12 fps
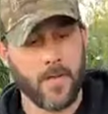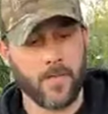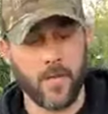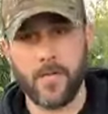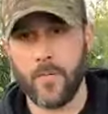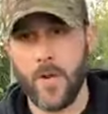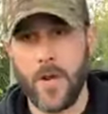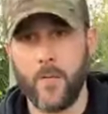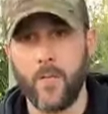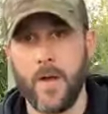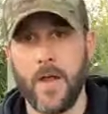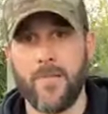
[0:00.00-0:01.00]
So this is one
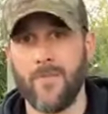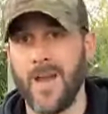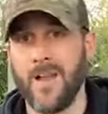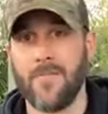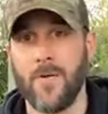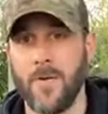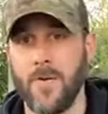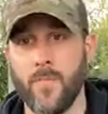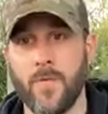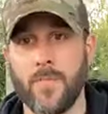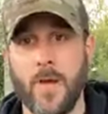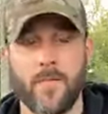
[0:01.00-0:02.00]
I run. I've ran it for
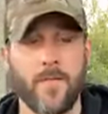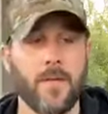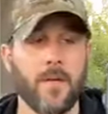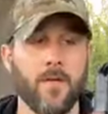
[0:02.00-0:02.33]
numerous amounts of